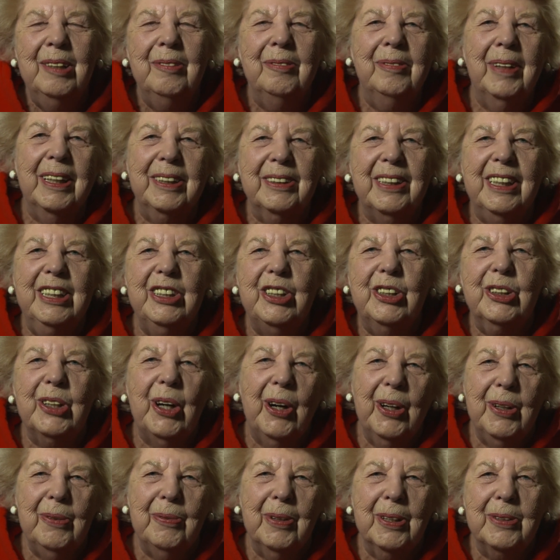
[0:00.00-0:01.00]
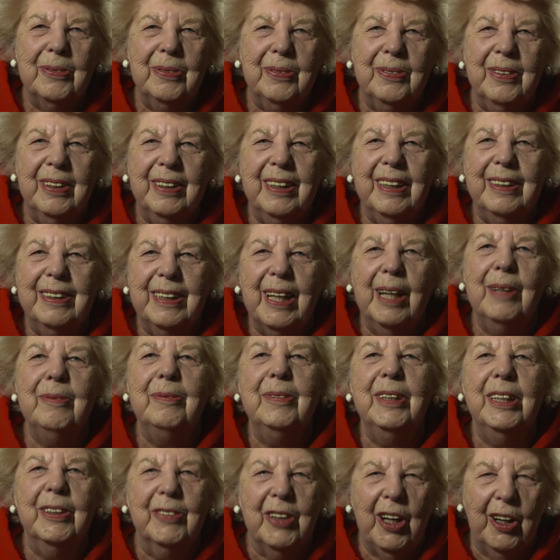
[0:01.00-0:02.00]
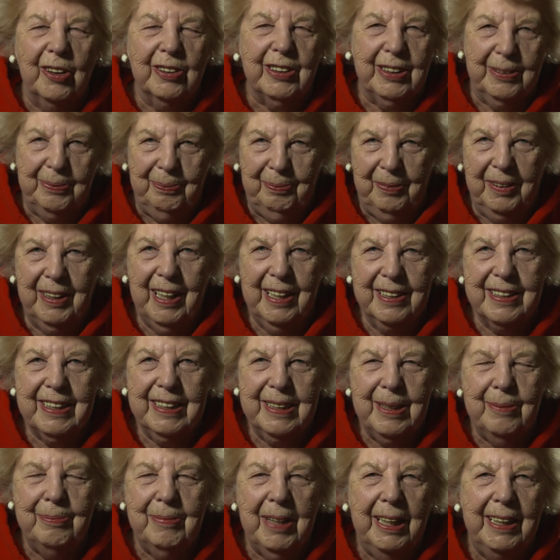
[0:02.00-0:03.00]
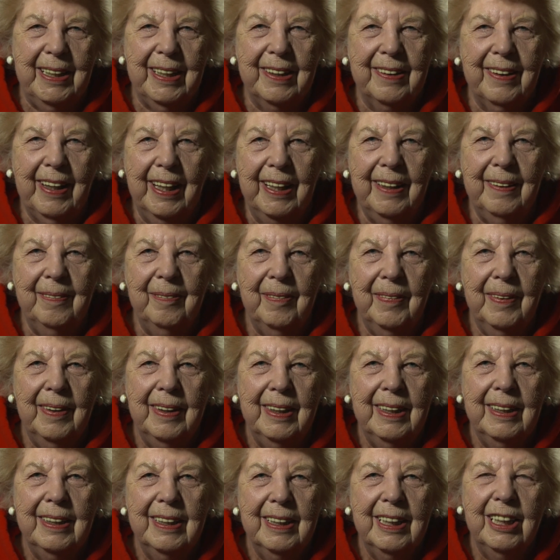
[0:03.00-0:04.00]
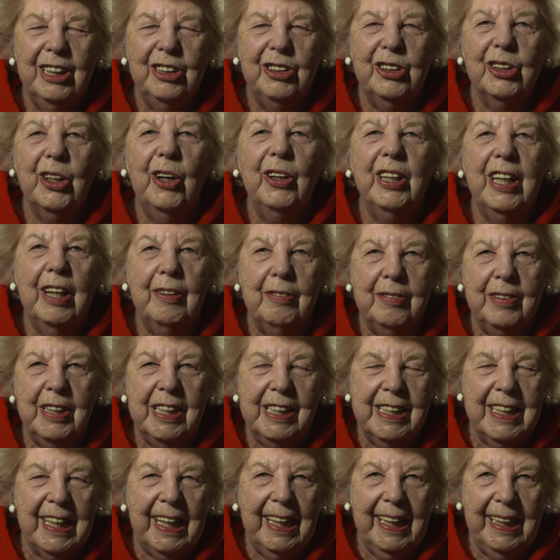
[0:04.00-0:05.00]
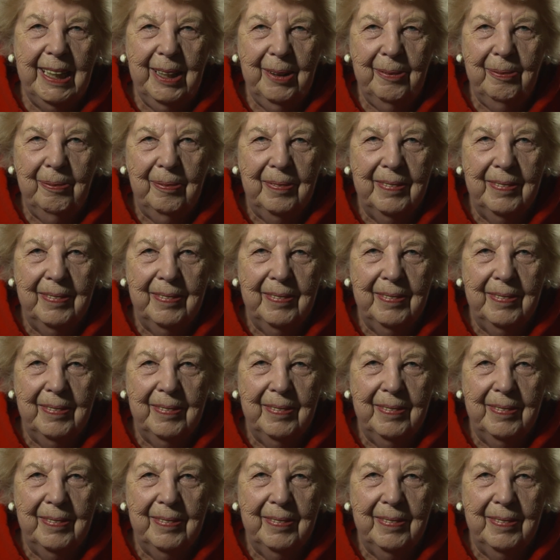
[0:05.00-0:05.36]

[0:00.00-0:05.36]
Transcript: But enjoy the time we got. That's the main thing. Enjoy every day.